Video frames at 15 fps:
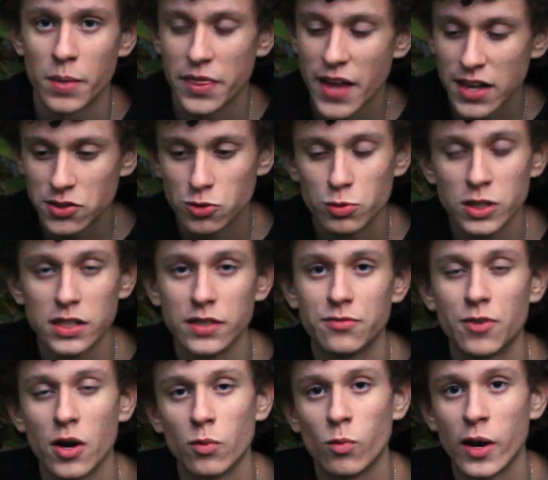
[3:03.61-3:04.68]
But that's a really
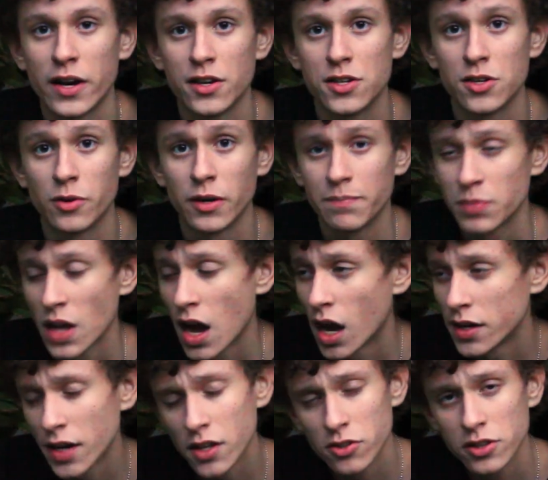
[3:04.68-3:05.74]
fun way to do it.
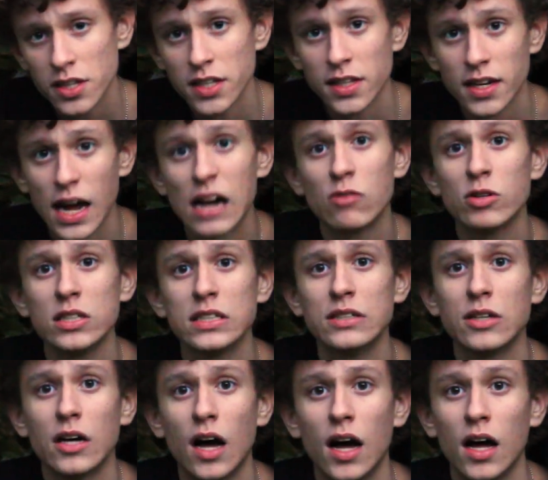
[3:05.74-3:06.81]
Another thing that I
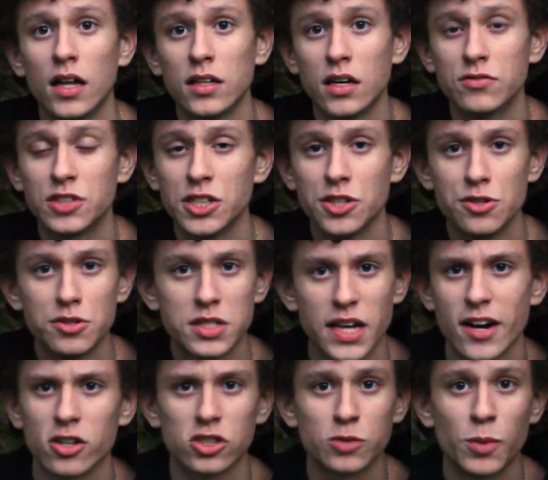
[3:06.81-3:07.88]
really love to use,
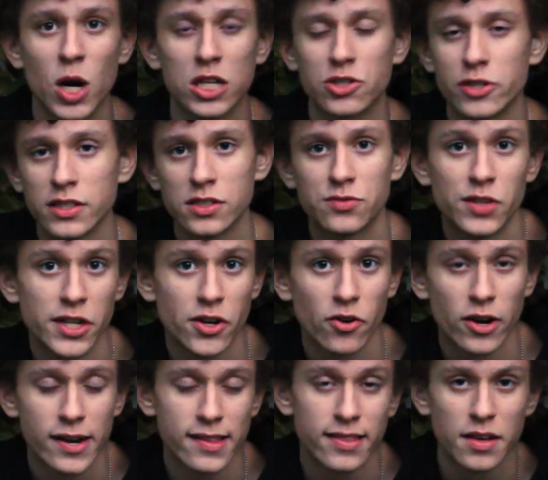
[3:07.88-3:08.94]
they aren't sponsoring this video
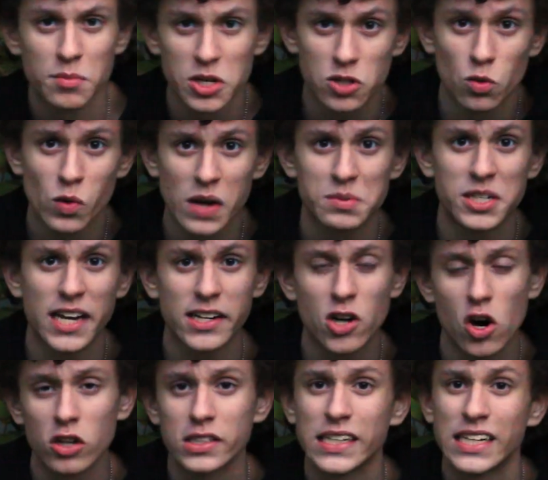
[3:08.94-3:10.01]
or anything, but it's a website
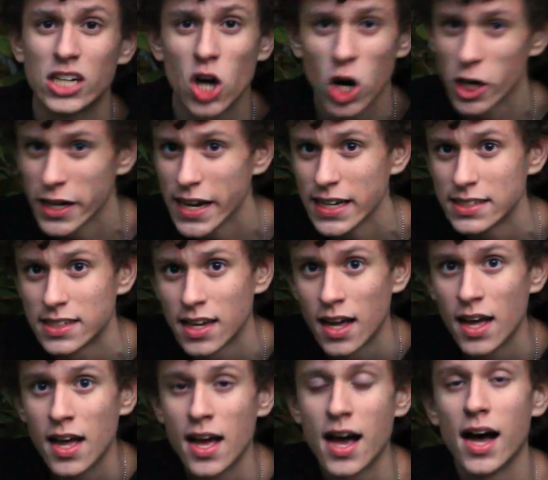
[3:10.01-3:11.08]
called Incarnate.
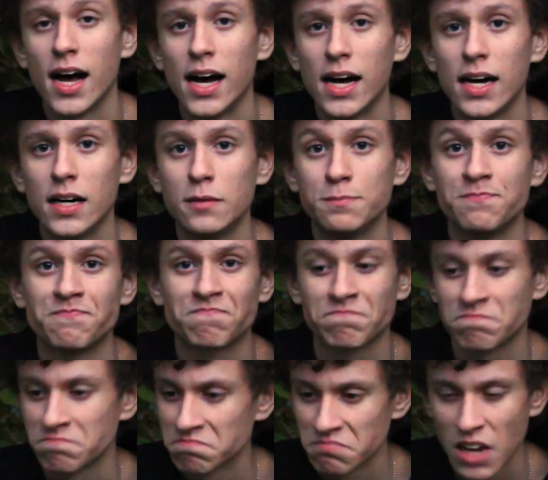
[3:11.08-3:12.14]

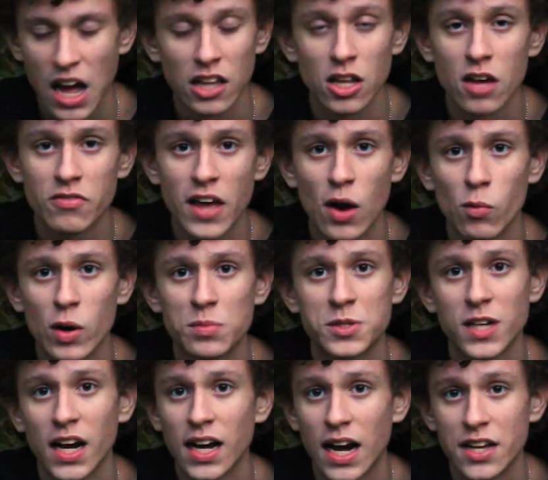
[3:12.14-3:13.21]
I love that
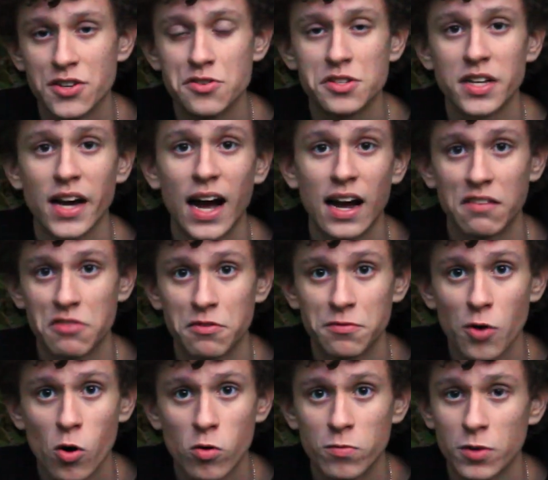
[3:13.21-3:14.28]
website. I use it. I have the
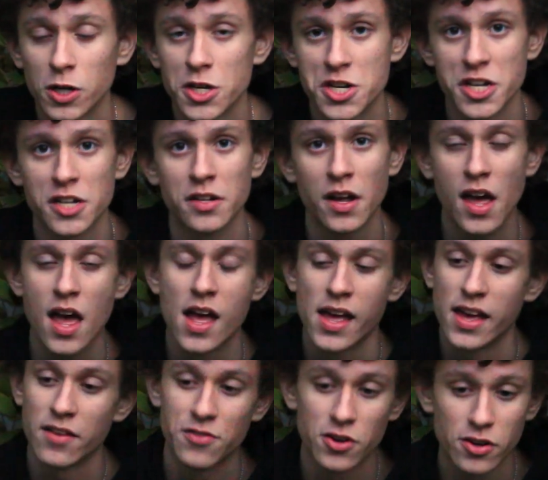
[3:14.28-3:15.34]
full version.
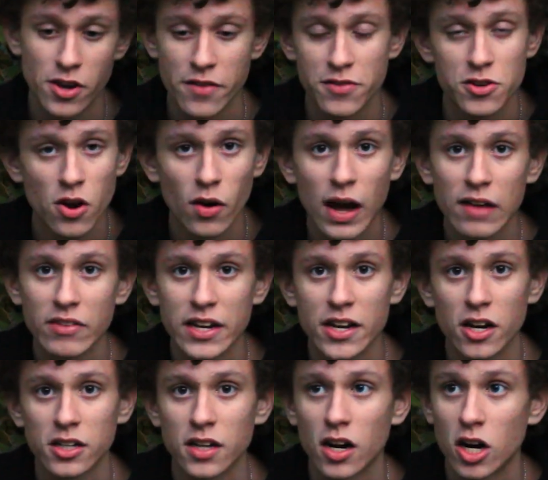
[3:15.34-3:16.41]
If you don't have any
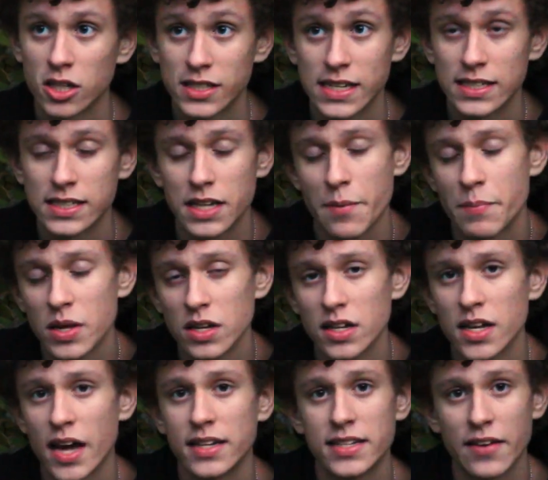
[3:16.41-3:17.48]
artistic
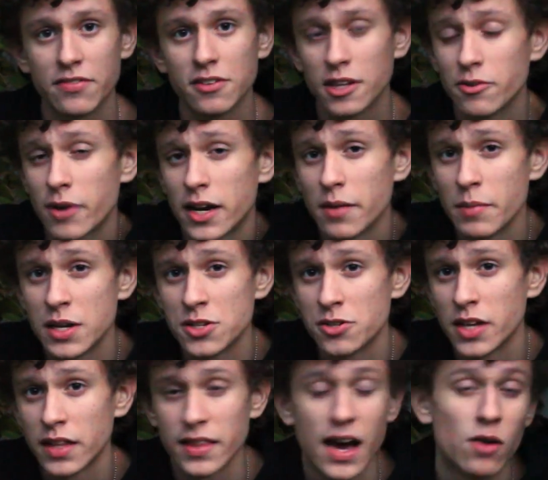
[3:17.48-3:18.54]
ability, I definitely recommend you
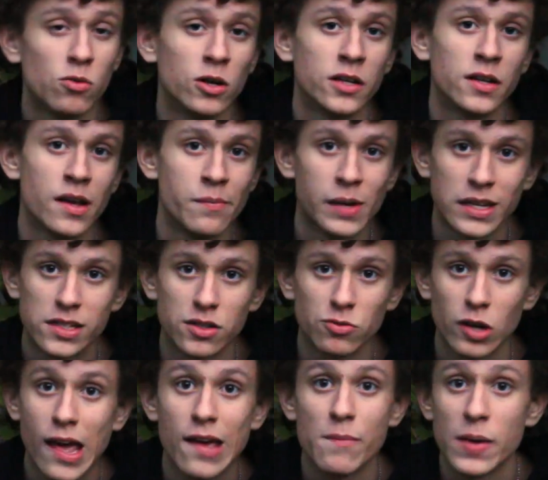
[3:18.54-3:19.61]
get that one. It makes
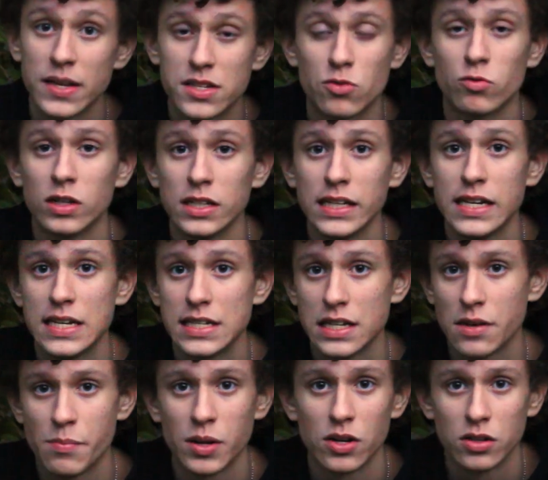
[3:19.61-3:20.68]
it really easy
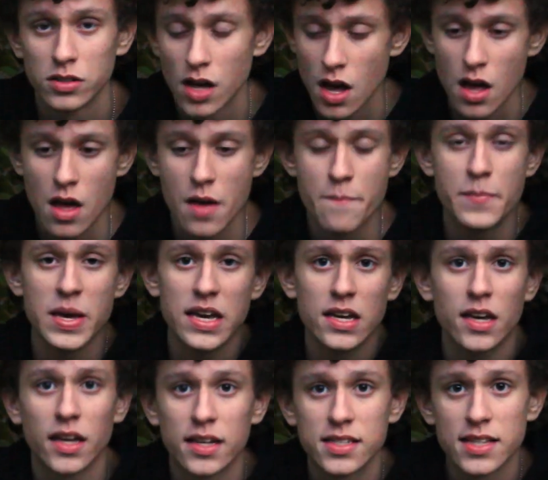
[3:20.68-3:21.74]
to build
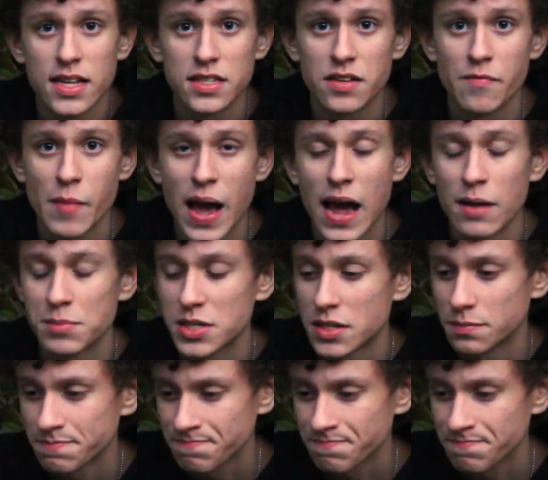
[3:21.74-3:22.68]
big, extensive maps.